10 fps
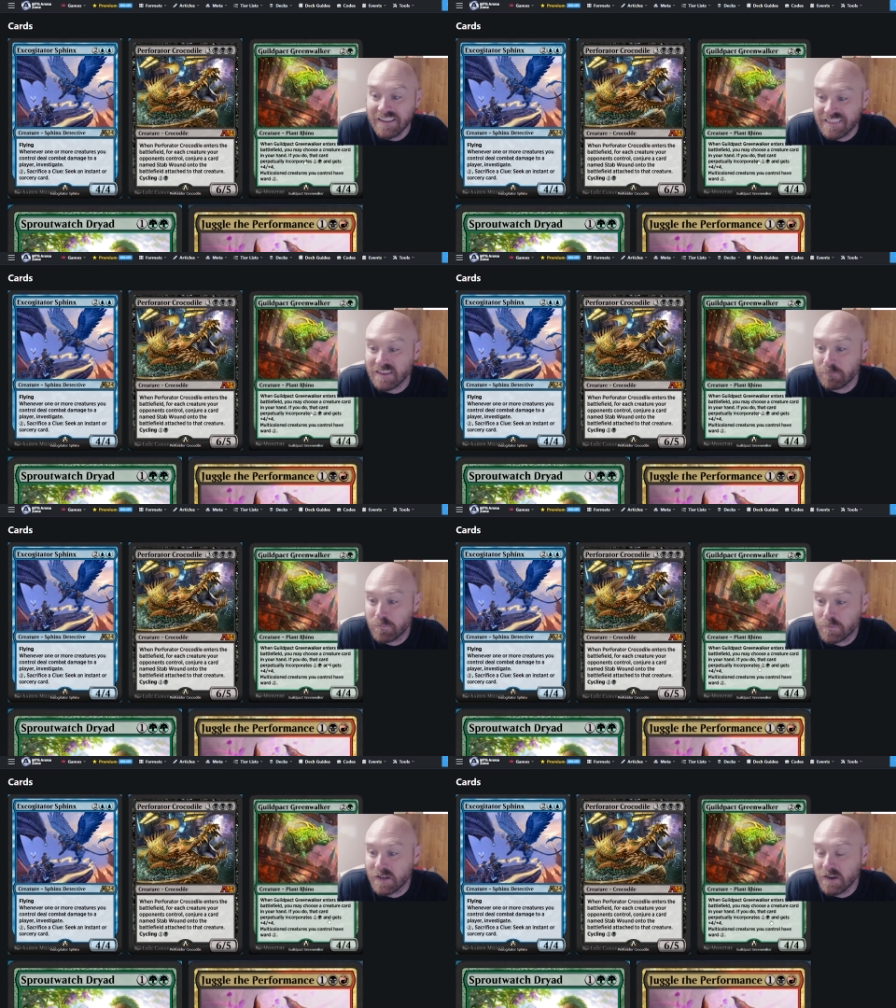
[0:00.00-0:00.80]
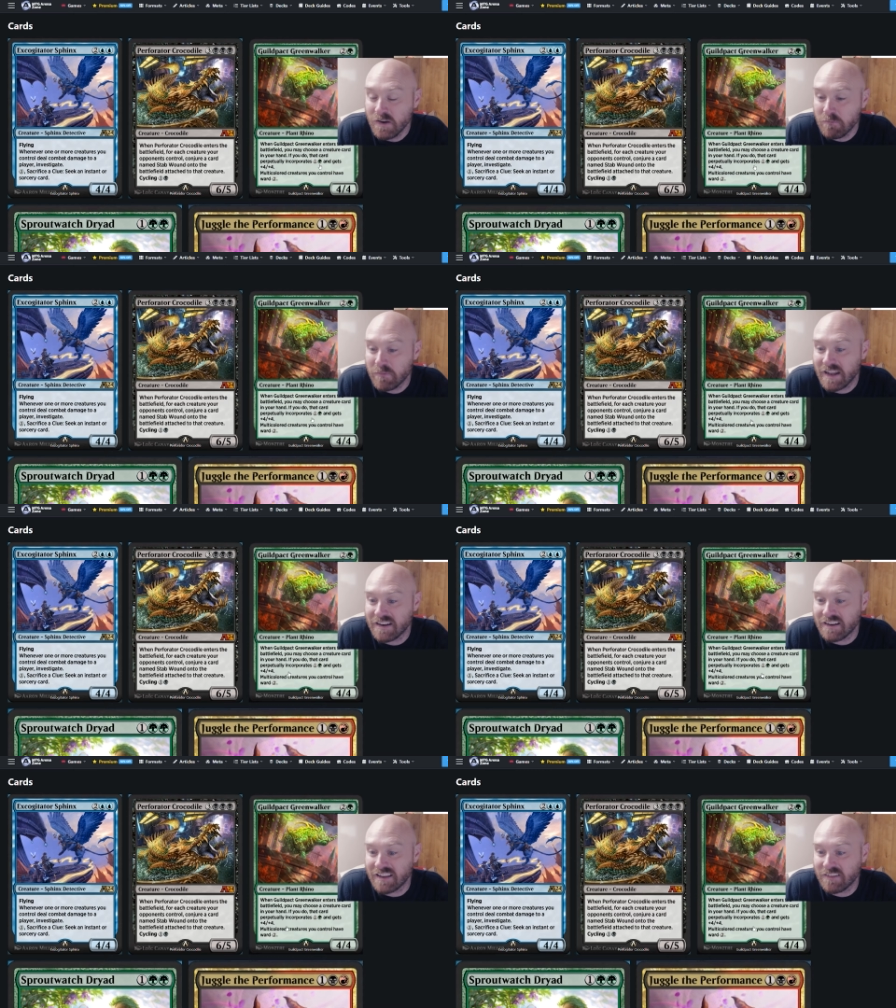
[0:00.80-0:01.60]
The 2
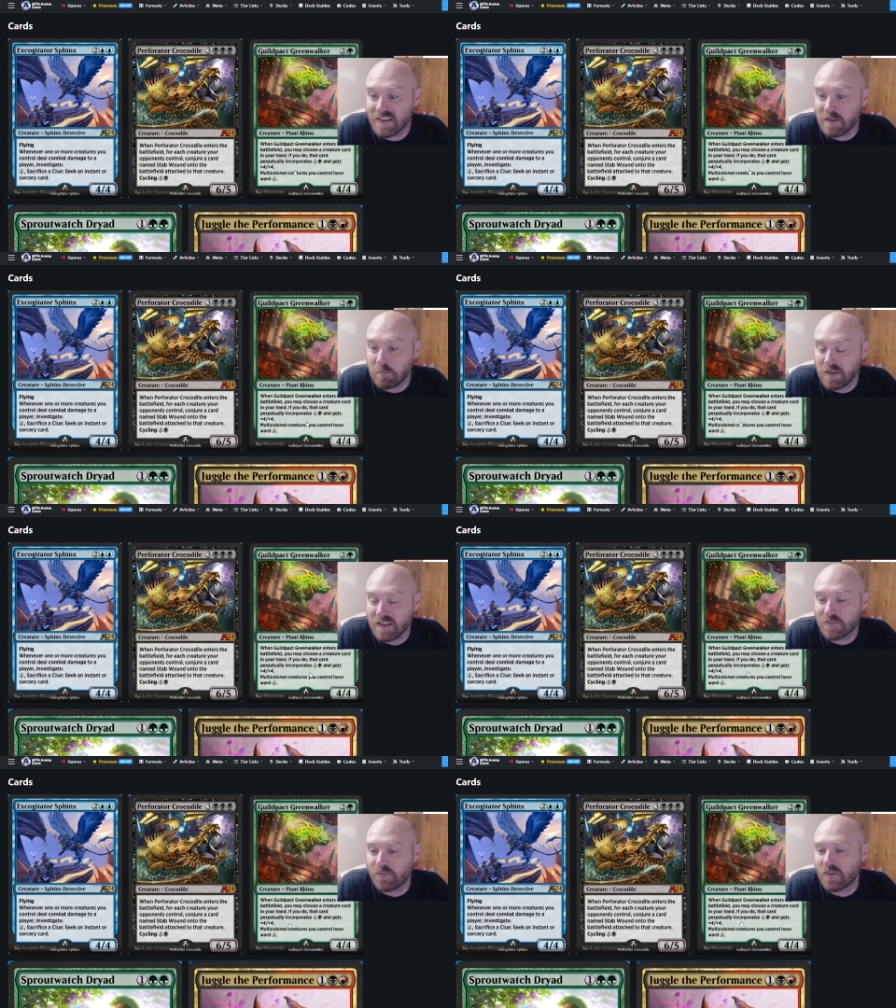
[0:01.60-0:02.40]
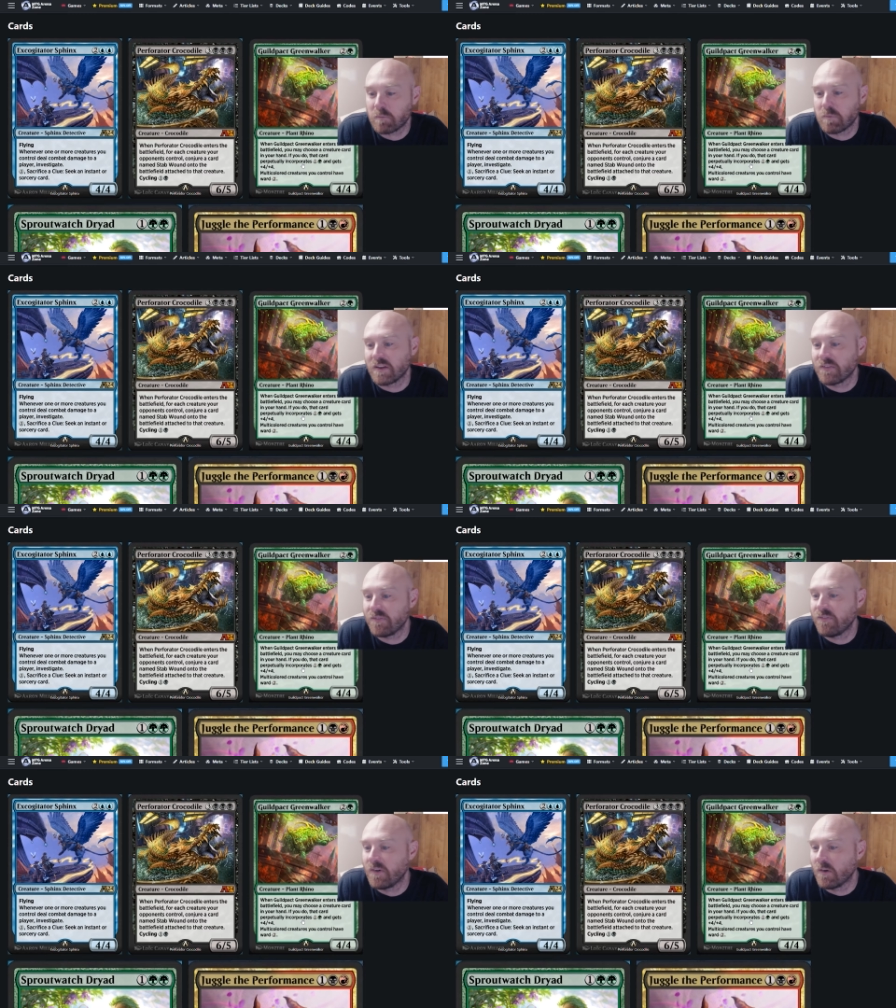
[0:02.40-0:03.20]
mana to give something
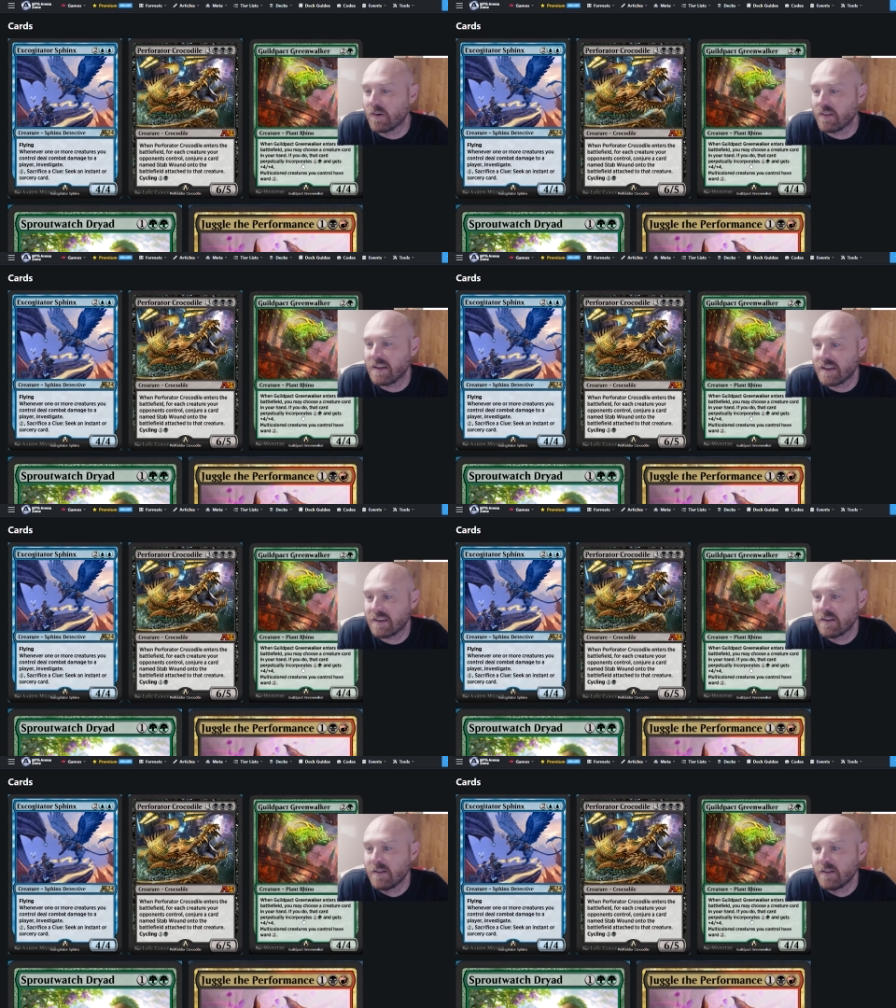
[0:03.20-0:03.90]
+4/+4, like